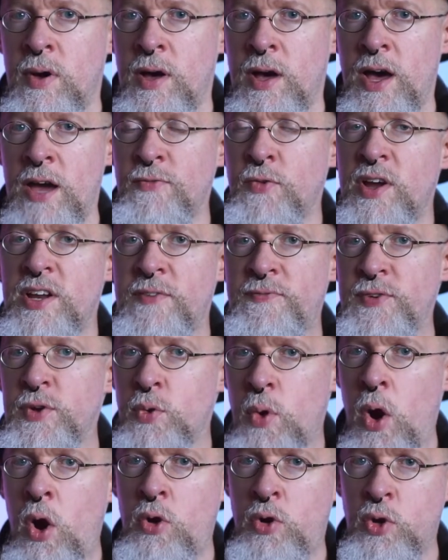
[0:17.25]
I've read a
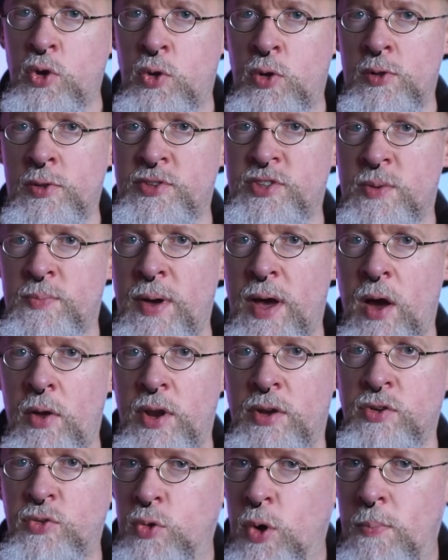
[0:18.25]
few articles about
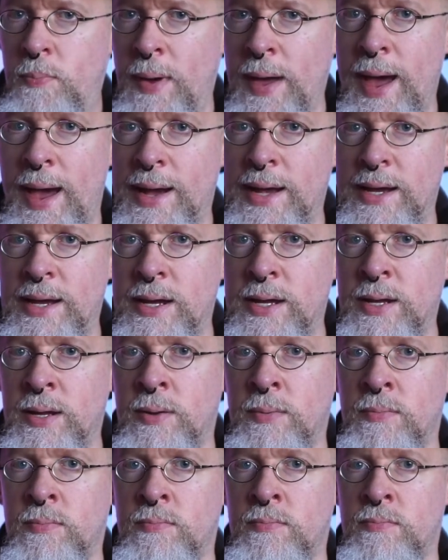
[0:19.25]
in Quebec,
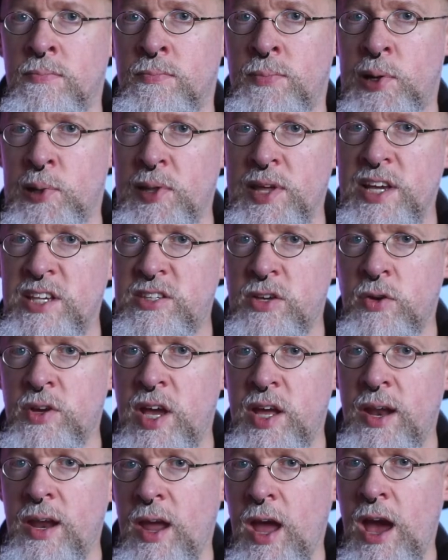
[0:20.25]
police are
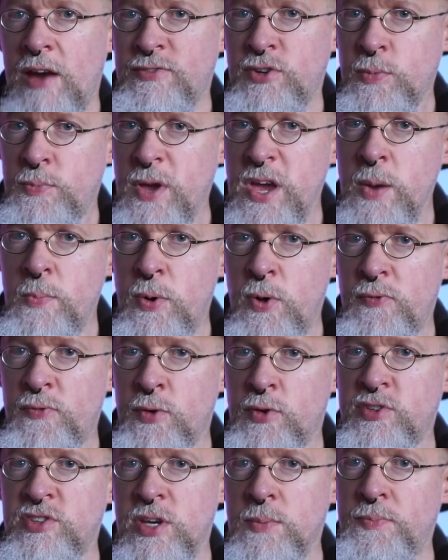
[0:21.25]
getting after people
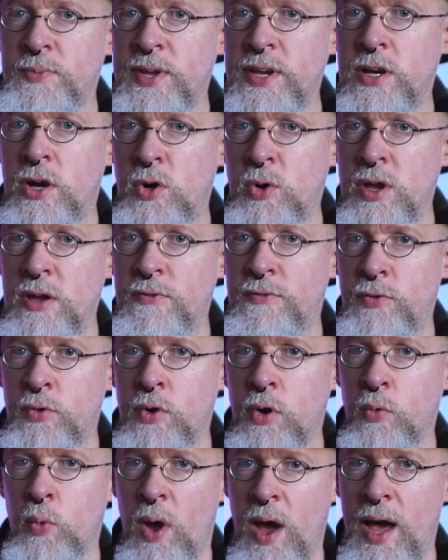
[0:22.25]
for simply going for
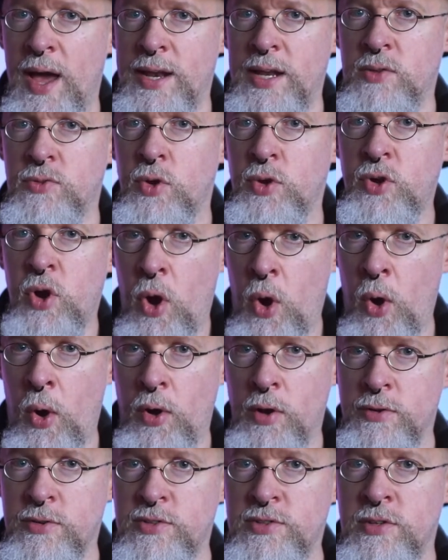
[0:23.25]
a ride in their
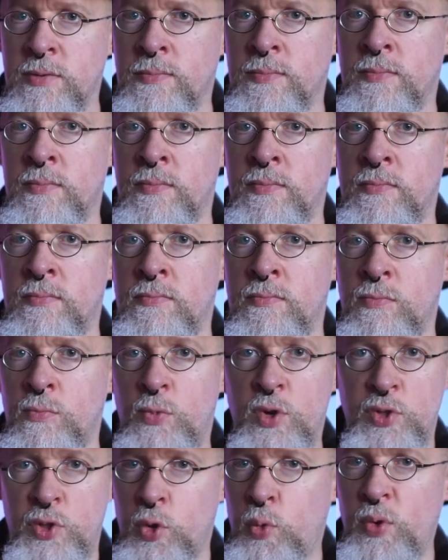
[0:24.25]
cars
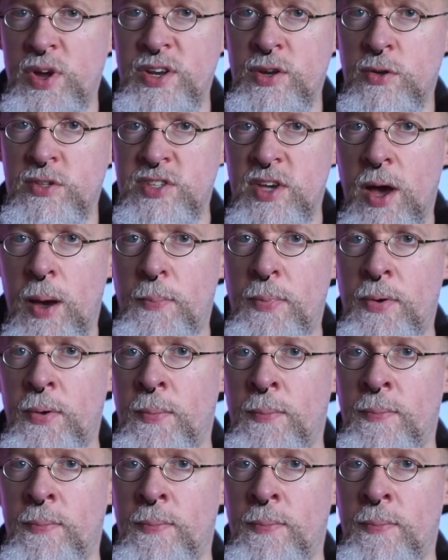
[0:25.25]
with their windows up.